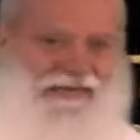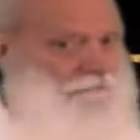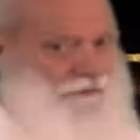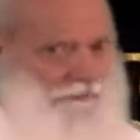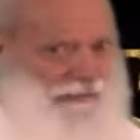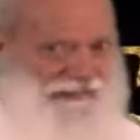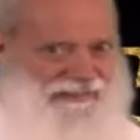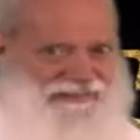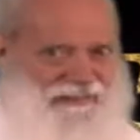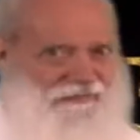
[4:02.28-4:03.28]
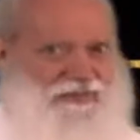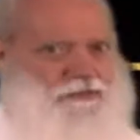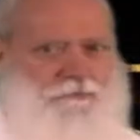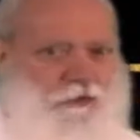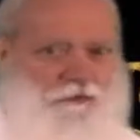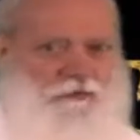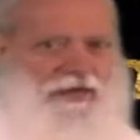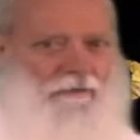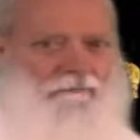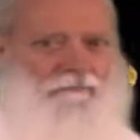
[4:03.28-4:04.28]
and if you've been listening to this
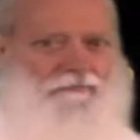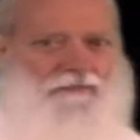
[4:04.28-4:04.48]
program,